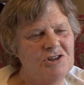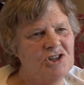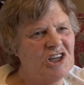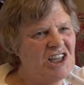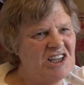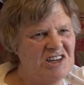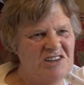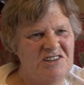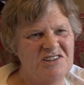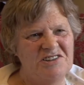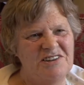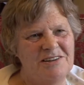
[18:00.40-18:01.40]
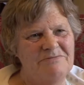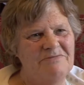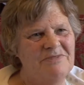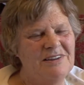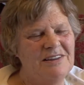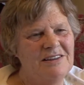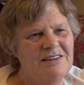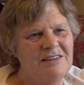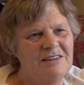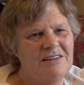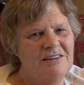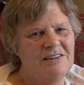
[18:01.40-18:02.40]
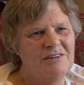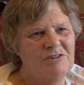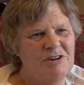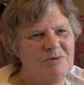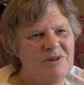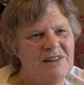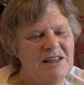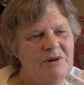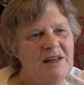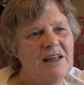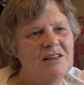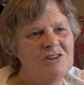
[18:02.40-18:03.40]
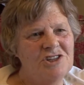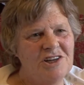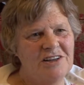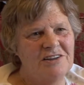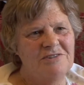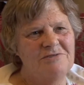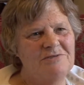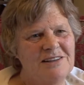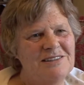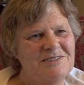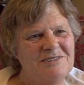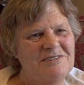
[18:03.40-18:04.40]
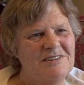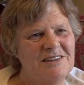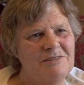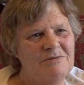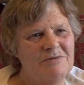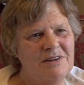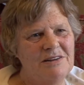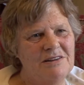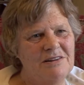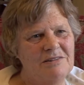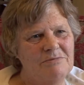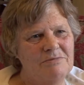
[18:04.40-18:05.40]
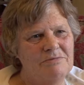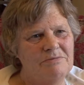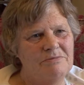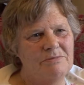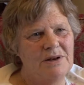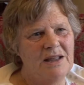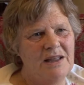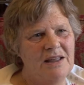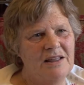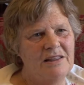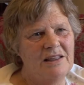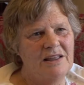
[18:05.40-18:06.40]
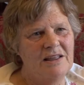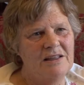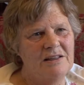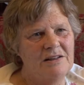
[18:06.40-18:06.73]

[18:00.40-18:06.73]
the chickens and when they were hatching and all that sort of thing, playing there.